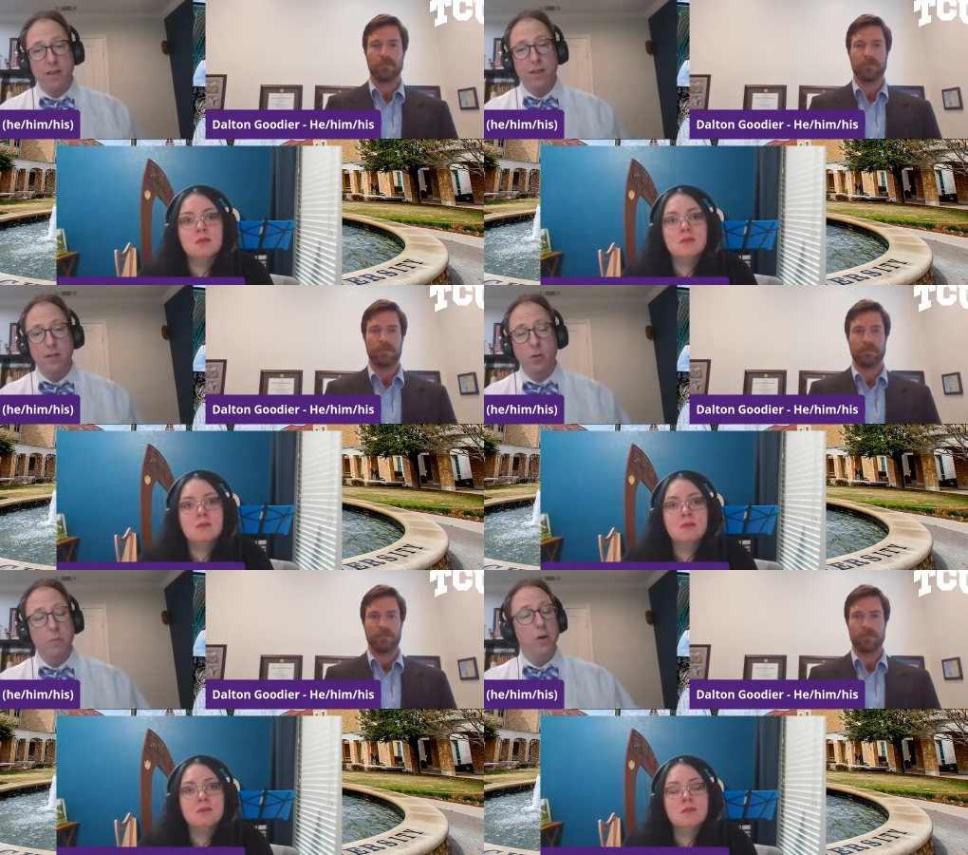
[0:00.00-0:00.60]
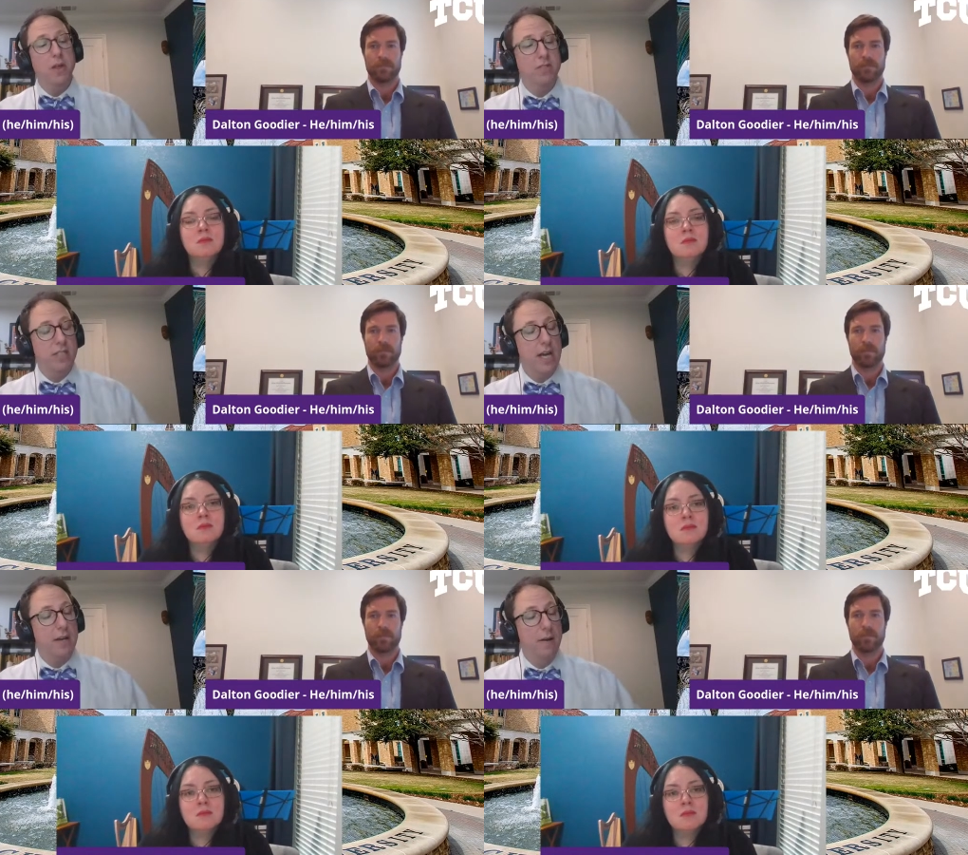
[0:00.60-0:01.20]
Speaker 1: everything that you
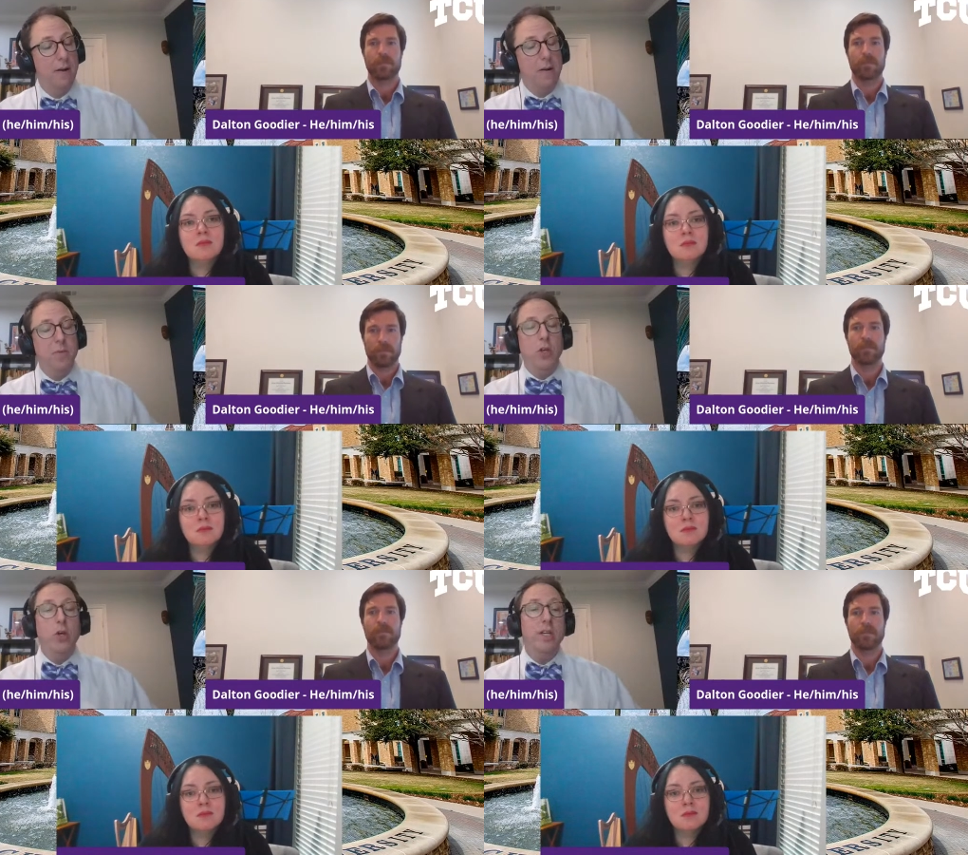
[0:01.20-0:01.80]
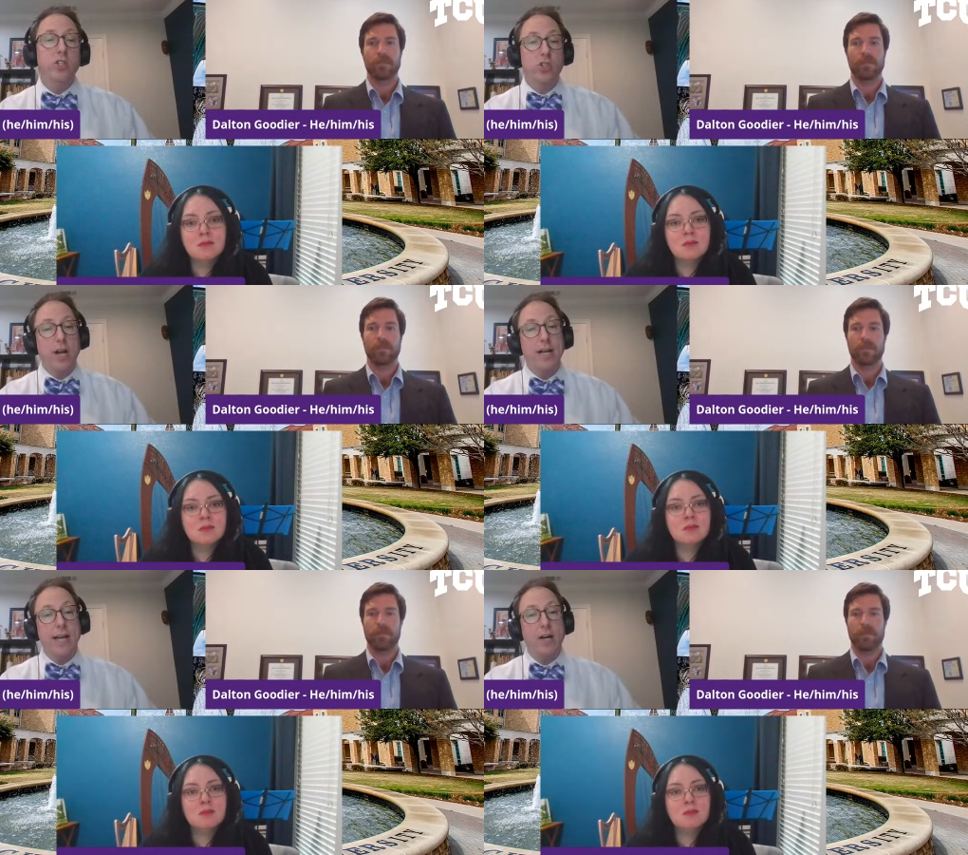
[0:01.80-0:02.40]
both have said. You can
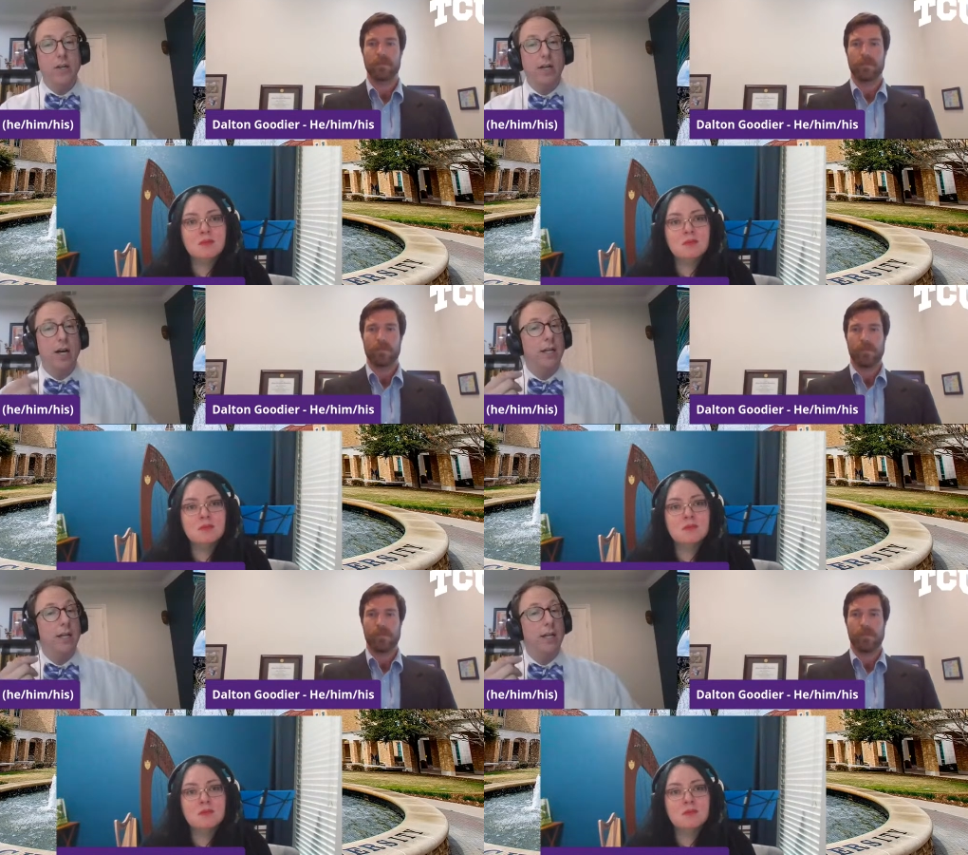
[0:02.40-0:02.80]
strike out